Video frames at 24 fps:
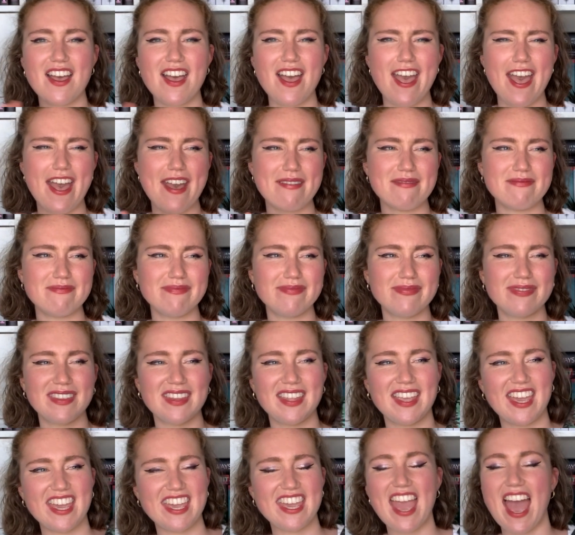Uh, um,
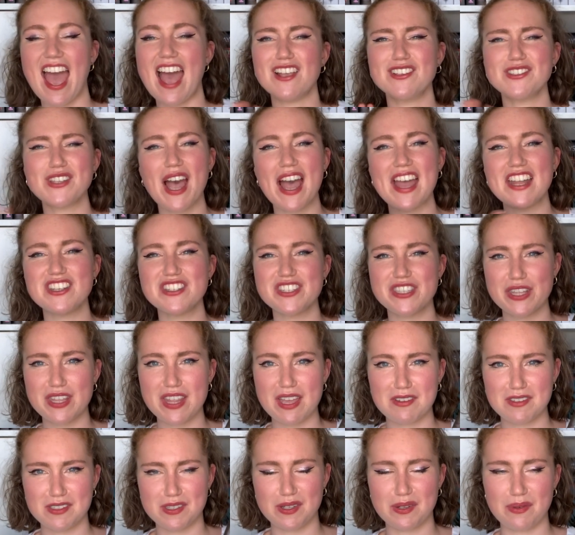yeah, so I just thought
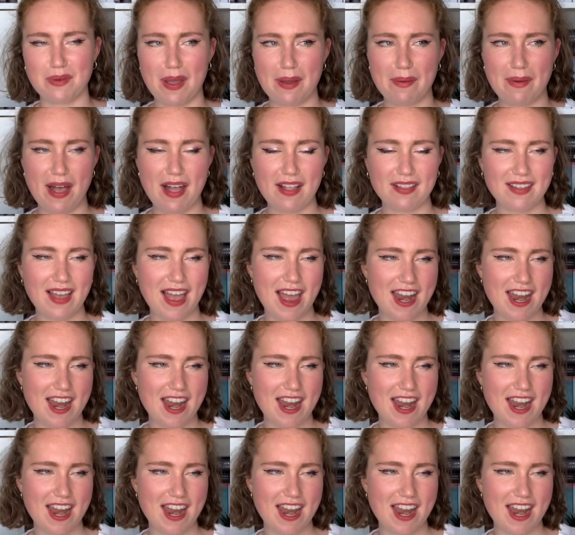that was done quite well.